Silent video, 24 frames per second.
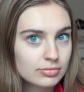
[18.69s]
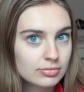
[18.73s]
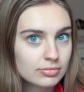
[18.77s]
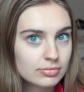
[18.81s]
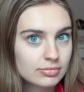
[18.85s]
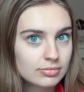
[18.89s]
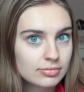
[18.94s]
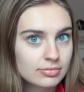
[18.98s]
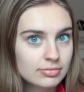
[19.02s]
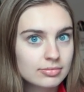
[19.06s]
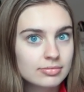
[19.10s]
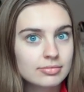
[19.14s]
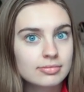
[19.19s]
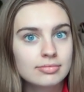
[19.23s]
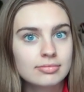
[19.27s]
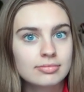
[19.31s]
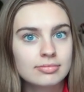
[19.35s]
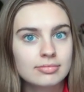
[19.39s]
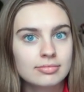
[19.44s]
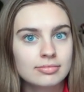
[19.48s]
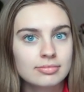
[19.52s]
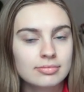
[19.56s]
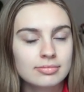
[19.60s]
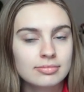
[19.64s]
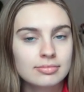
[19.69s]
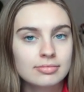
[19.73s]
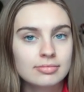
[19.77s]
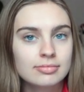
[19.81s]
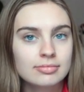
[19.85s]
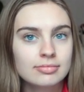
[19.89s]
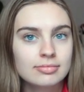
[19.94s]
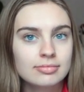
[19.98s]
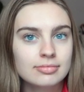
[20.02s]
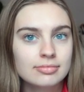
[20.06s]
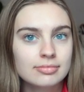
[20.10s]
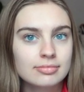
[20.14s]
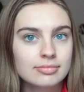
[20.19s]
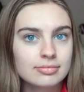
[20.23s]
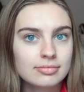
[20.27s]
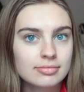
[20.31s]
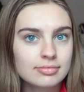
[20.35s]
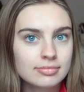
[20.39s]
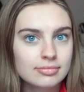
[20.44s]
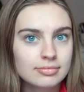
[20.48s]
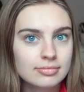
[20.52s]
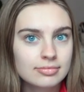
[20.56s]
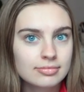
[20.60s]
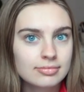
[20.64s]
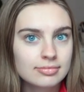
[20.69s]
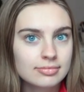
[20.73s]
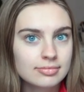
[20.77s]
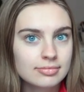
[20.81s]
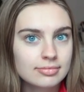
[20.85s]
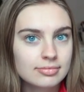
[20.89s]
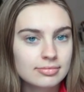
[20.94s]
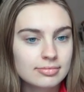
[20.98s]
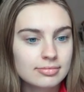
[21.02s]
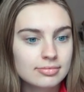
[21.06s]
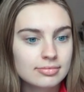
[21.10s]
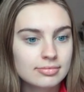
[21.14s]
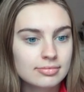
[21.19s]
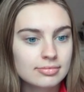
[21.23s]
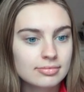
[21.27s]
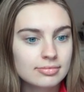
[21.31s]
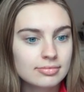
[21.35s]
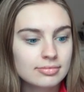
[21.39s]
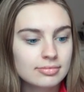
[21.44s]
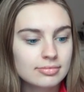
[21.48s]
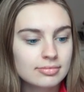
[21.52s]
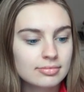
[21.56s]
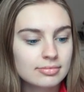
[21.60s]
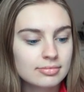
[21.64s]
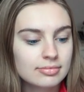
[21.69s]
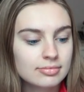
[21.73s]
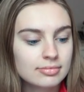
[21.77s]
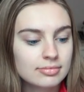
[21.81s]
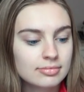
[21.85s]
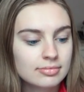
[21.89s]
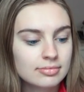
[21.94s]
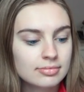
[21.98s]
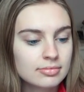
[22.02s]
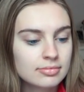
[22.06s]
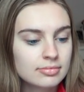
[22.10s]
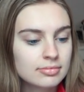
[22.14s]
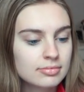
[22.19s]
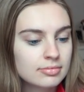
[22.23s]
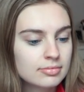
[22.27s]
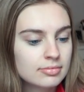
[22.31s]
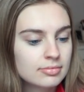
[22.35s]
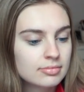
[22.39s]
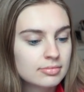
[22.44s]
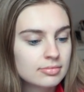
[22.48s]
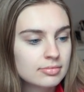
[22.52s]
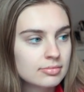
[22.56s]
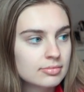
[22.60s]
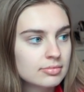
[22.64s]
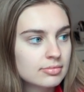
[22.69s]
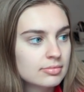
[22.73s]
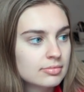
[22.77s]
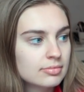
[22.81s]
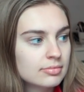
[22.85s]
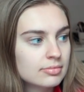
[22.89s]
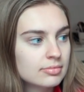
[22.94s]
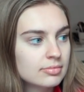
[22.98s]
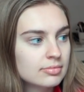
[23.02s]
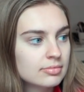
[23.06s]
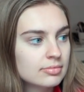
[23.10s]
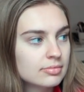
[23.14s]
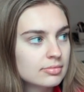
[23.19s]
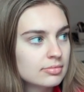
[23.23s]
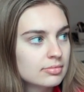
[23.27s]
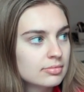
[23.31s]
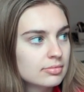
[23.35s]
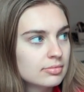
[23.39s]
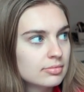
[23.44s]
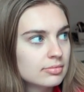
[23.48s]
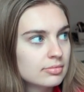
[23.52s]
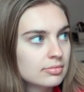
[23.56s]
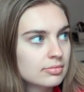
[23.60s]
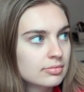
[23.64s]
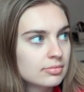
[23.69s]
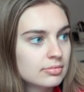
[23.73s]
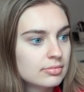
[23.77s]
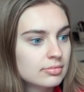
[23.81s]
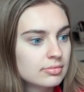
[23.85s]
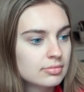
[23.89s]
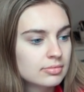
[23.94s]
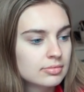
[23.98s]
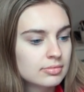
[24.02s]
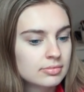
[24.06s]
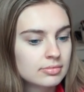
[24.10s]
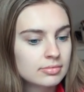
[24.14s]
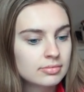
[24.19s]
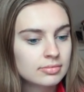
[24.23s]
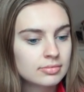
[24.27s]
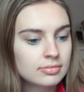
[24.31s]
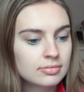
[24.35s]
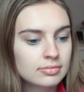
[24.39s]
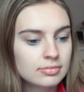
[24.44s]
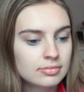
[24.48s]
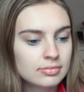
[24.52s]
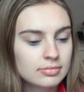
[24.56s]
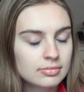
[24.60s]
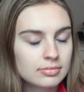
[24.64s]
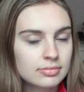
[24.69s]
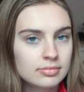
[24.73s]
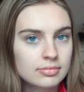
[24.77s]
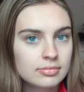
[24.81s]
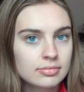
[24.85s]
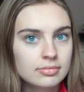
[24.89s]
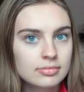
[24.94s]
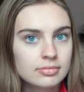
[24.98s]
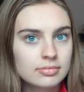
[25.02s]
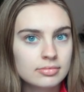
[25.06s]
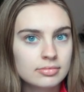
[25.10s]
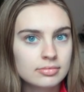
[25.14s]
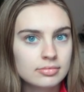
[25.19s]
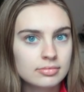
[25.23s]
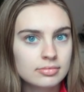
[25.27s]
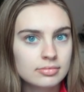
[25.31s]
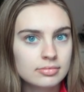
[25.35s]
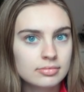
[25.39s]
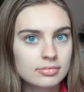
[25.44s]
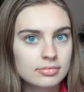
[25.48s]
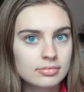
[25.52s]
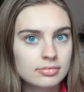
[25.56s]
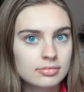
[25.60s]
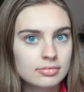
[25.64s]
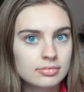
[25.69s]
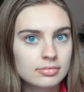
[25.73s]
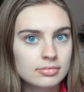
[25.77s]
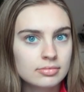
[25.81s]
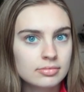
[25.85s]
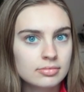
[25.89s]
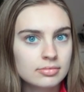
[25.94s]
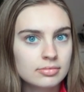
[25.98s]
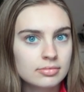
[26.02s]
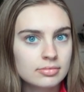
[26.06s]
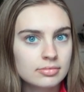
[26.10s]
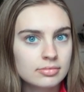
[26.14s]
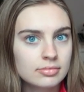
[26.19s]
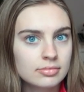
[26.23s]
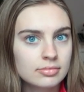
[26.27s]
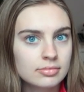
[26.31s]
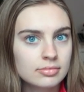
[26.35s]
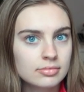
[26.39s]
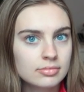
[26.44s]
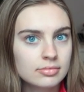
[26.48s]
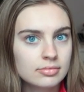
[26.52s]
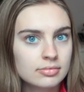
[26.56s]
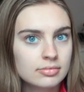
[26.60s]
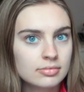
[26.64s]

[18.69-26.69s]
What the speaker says: No words are spoken by the person on screen.